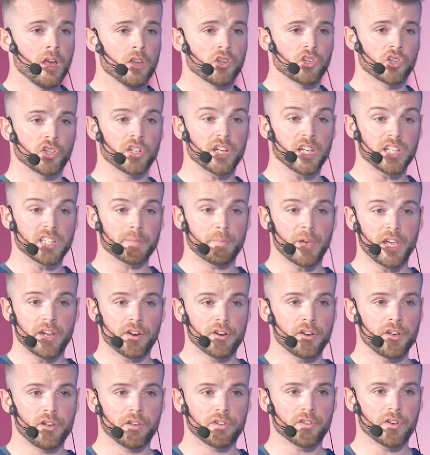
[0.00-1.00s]
Should I spay
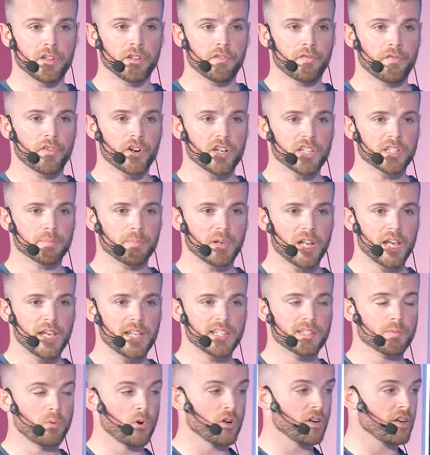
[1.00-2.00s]
or neuter in the first
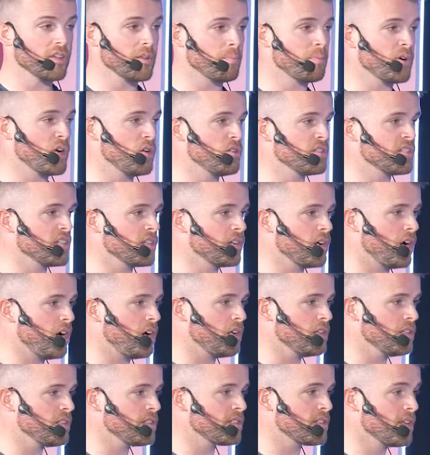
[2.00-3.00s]
place? What are the pros and
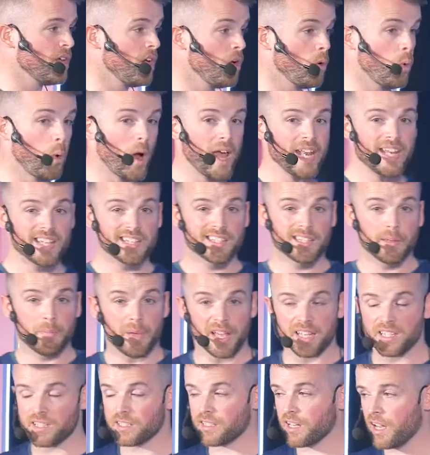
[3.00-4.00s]
cons? When is the
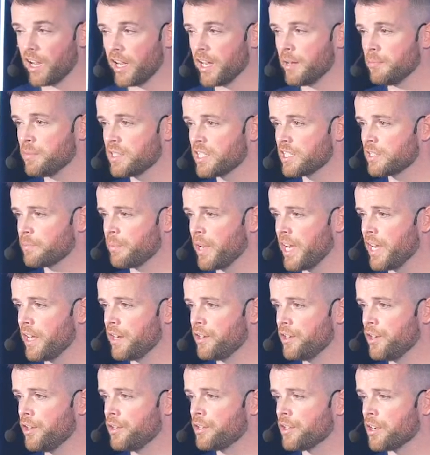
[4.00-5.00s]
best time to spay
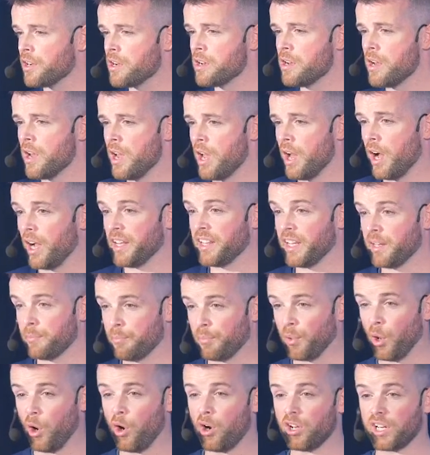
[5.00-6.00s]
and neuter? I
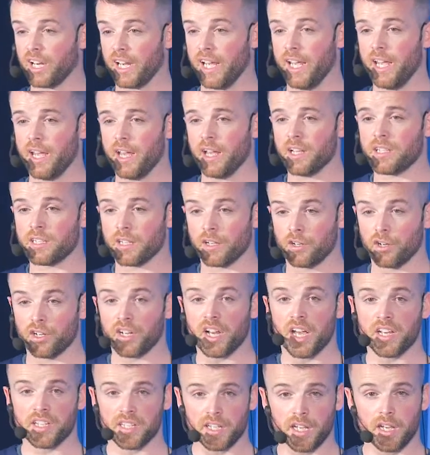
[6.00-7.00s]
think broadly, it's a good
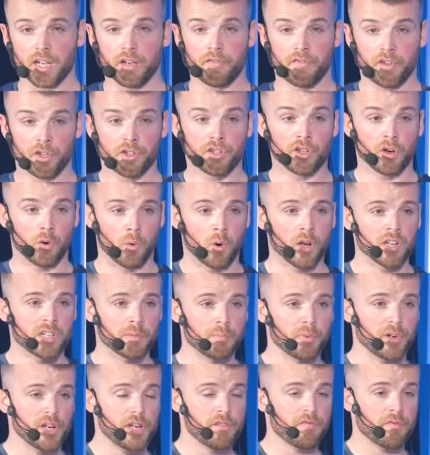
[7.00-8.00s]
idea if you don't want to
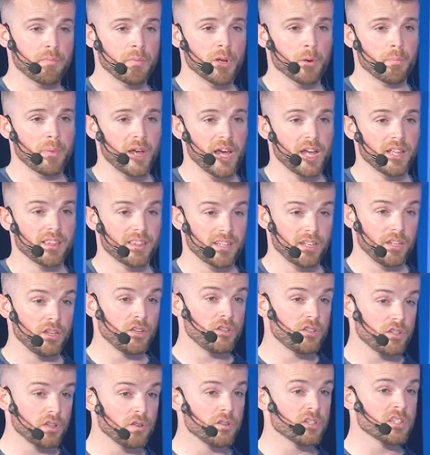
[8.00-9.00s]
breed from your pet that
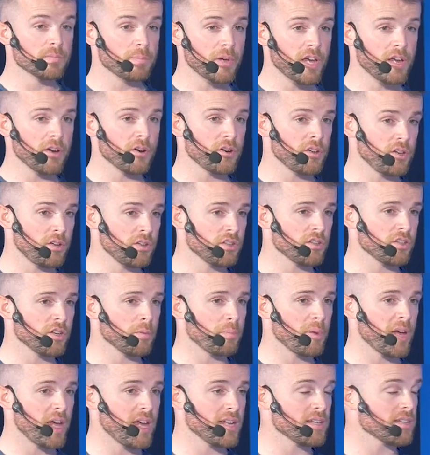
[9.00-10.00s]
you do spay or neuter your
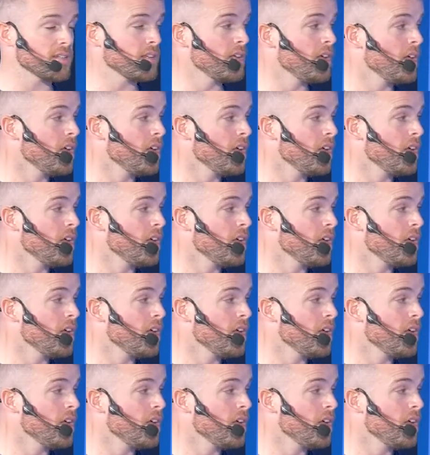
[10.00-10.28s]
pet.